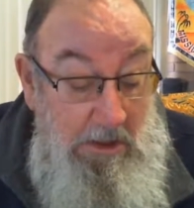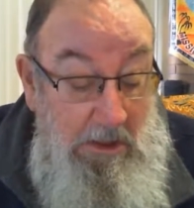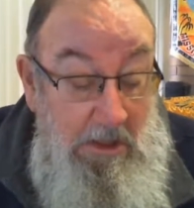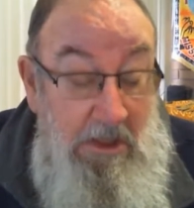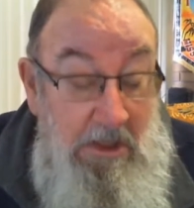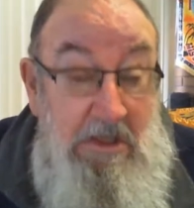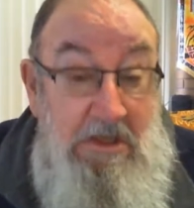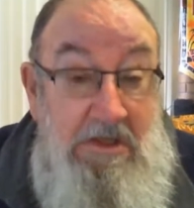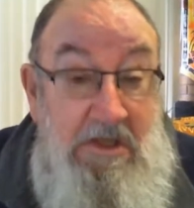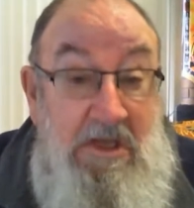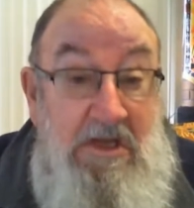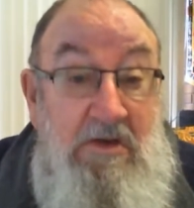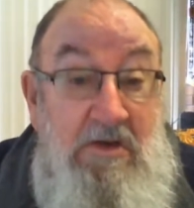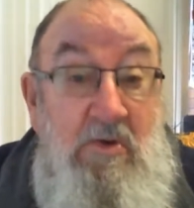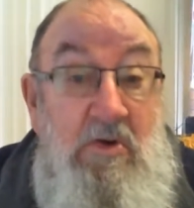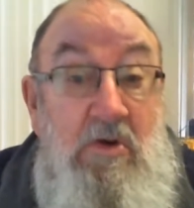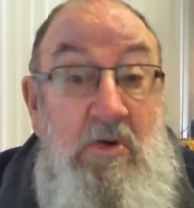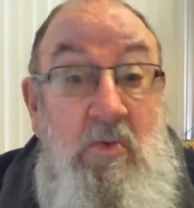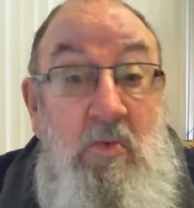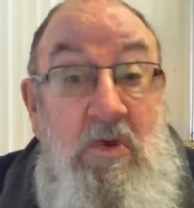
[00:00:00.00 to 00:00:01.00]

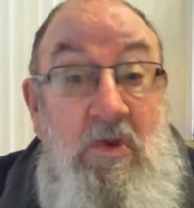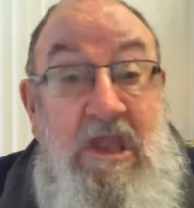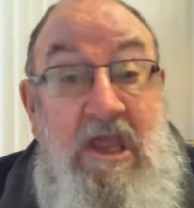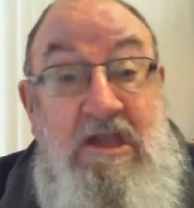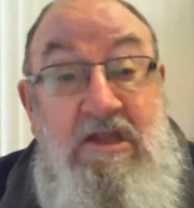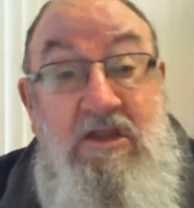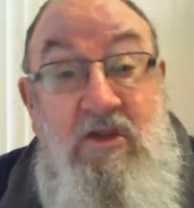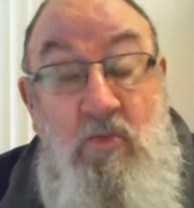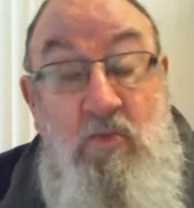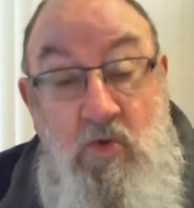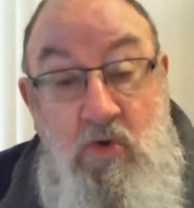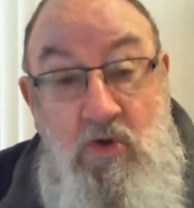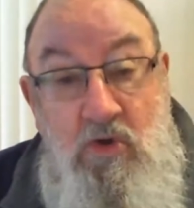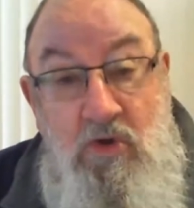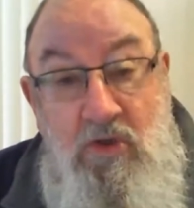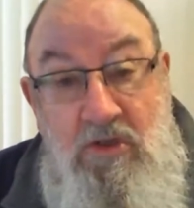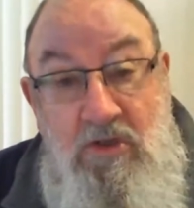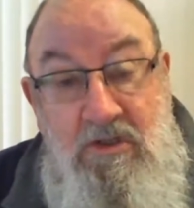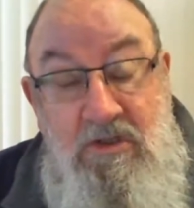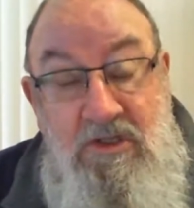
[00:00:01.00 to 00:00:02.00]
Then we had the
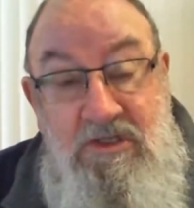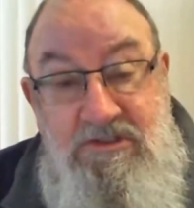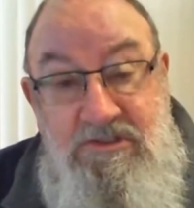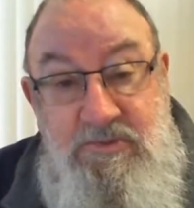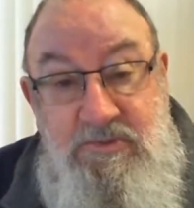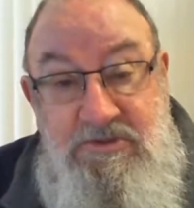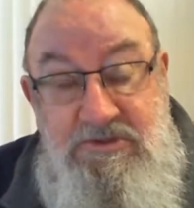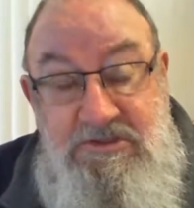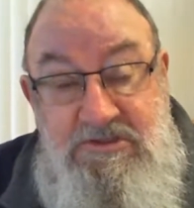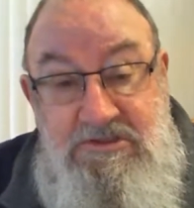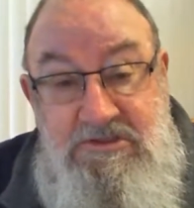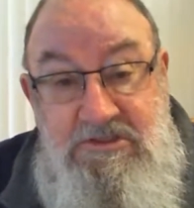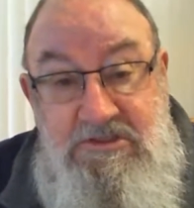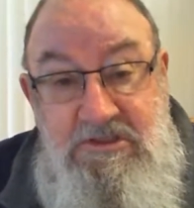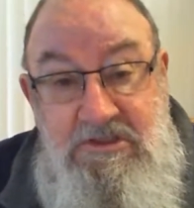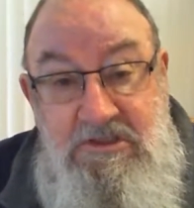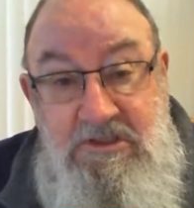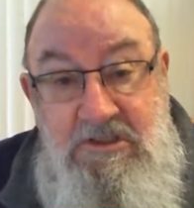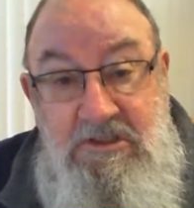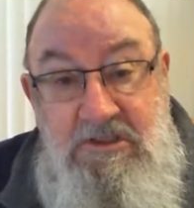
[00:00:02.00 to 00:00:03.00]
word. This was
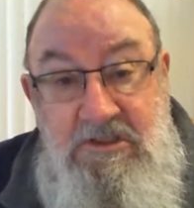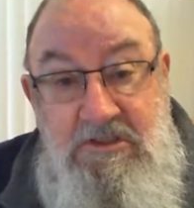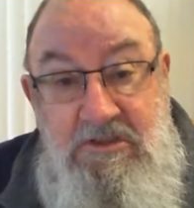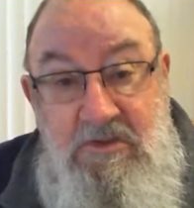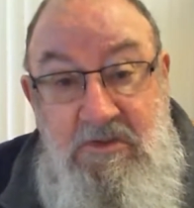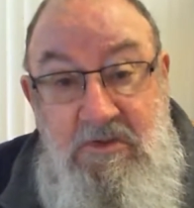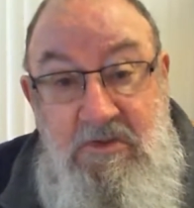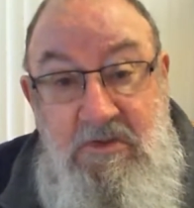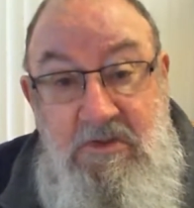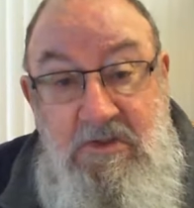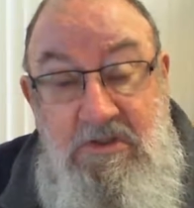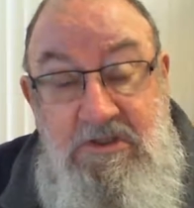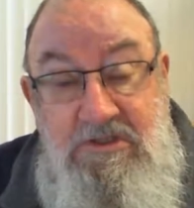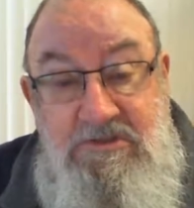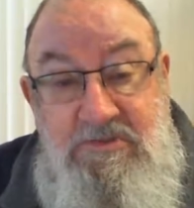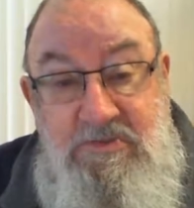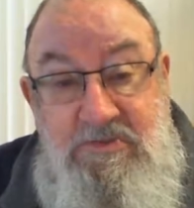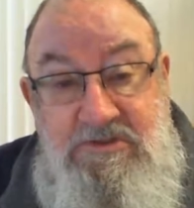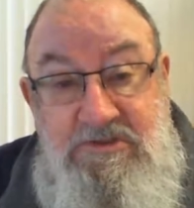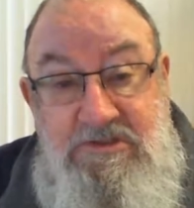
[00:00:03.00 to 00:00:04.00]

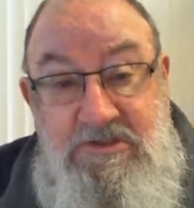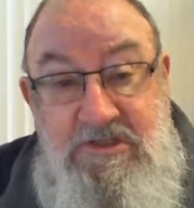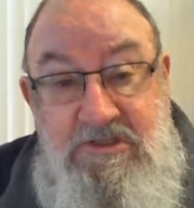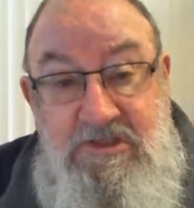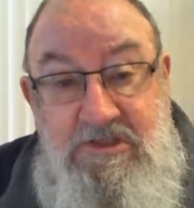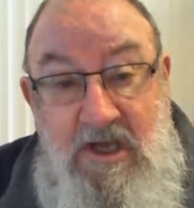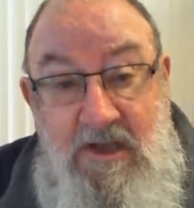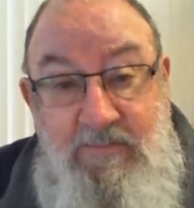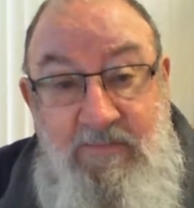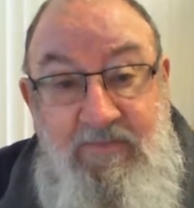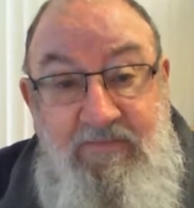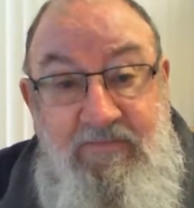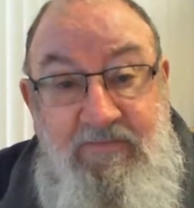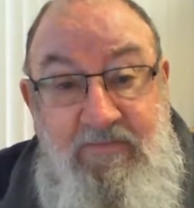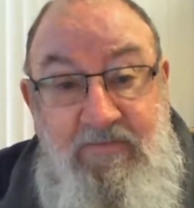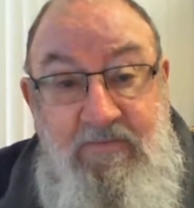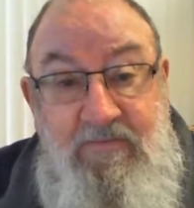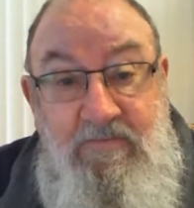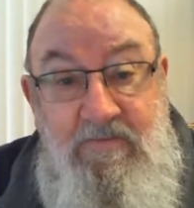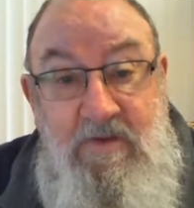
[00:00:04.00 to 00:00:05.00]
the type
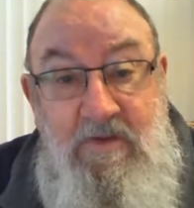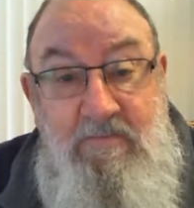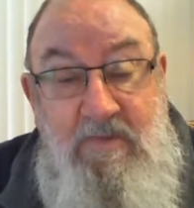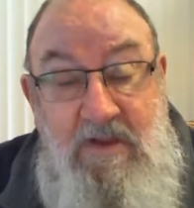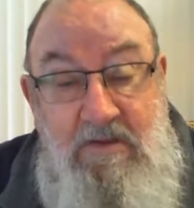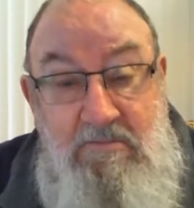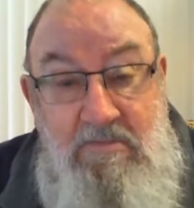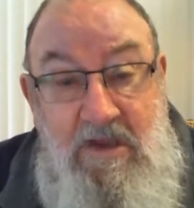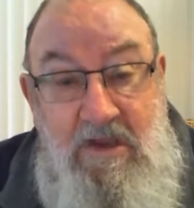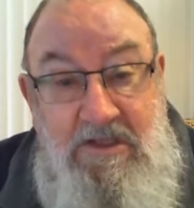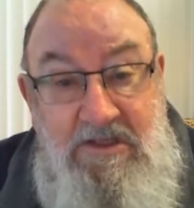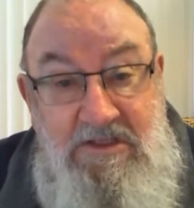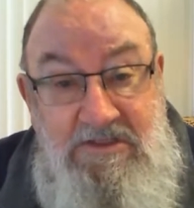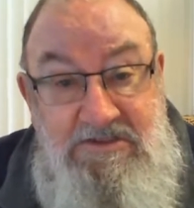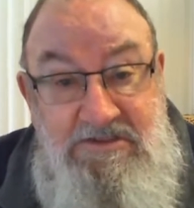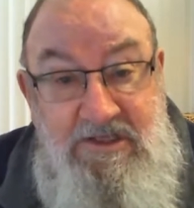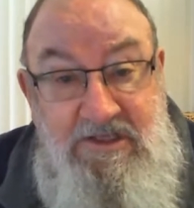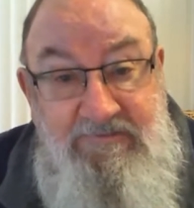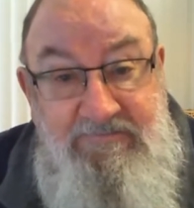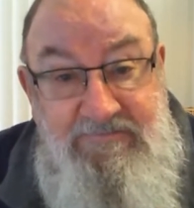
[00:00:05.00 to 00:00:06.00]
of the big man, the
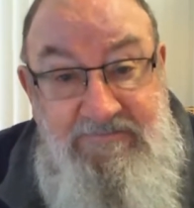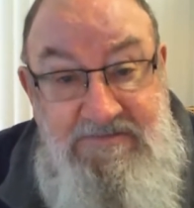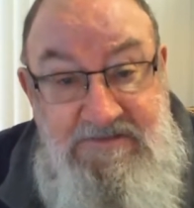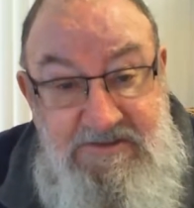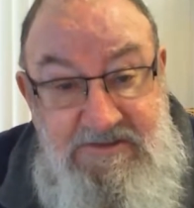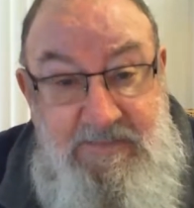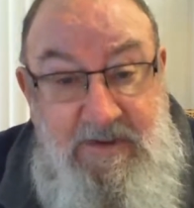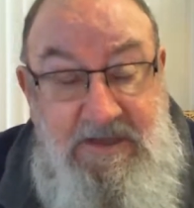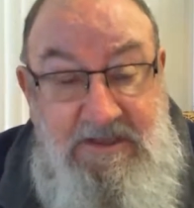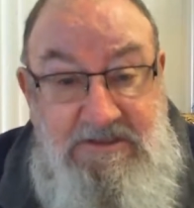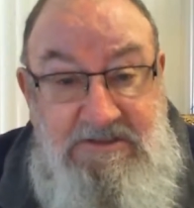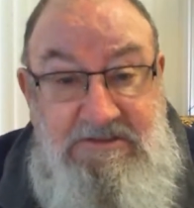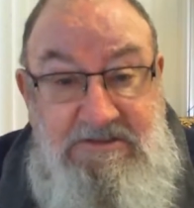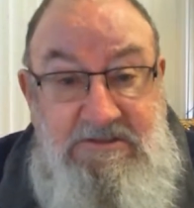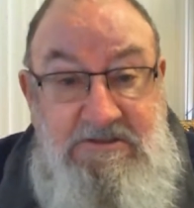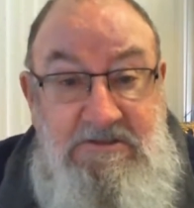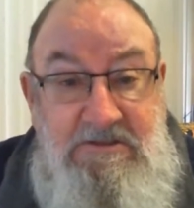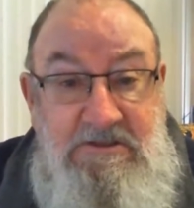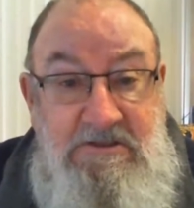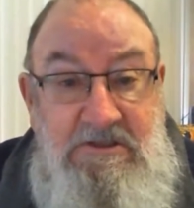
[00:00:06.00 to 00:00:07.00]
chief, speaks.
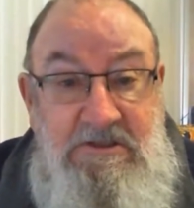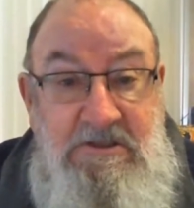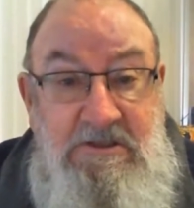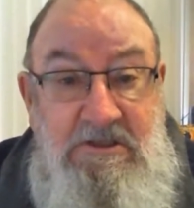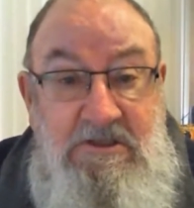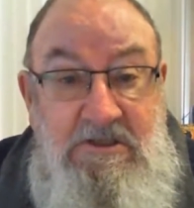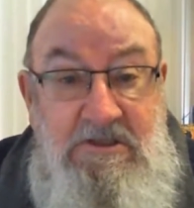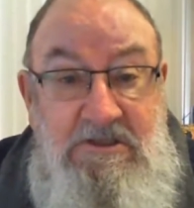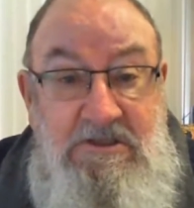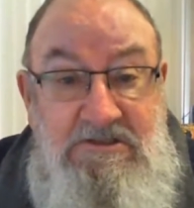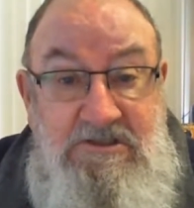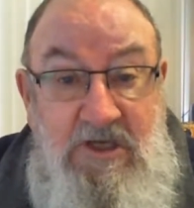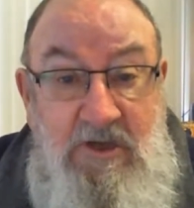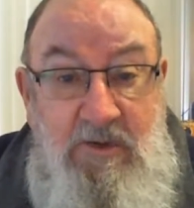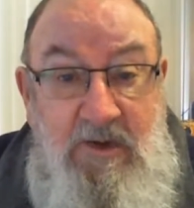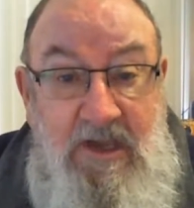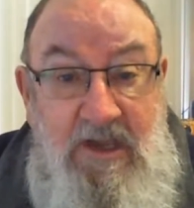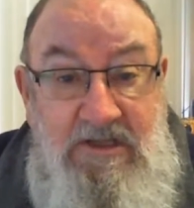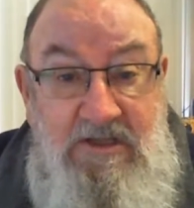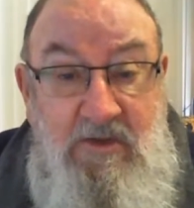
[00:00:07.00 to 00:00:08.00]
So
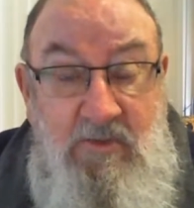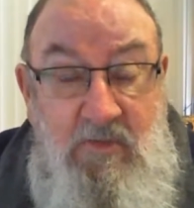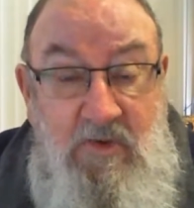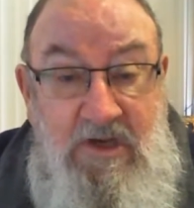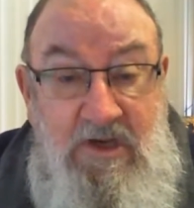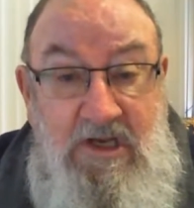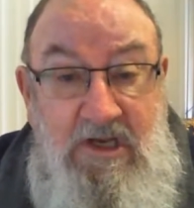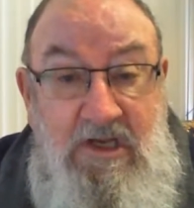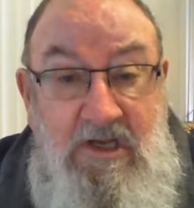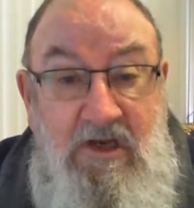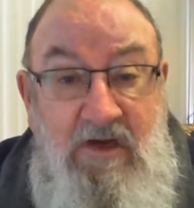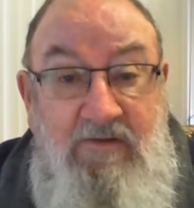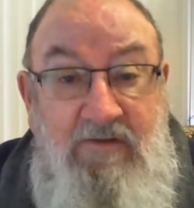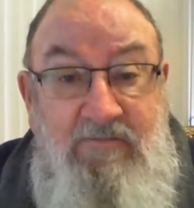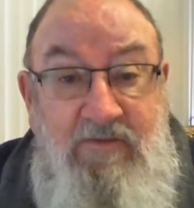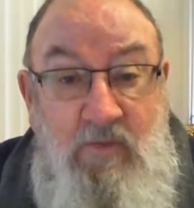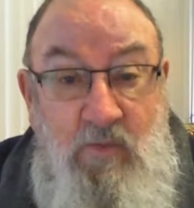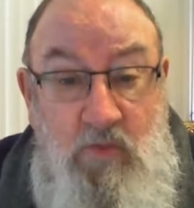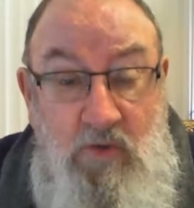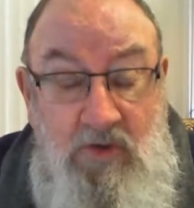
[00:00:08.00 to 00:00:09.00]
we had the reading of
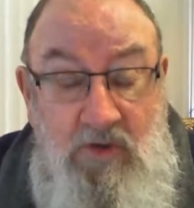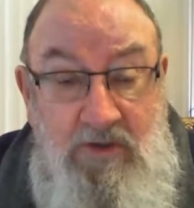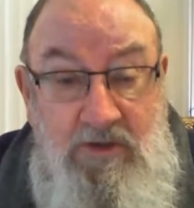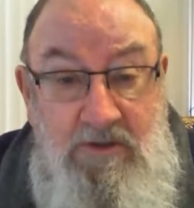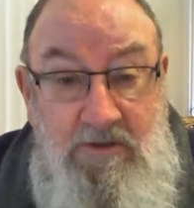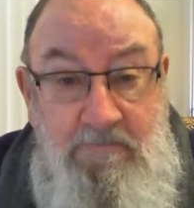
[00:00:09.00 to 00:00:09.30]
the word.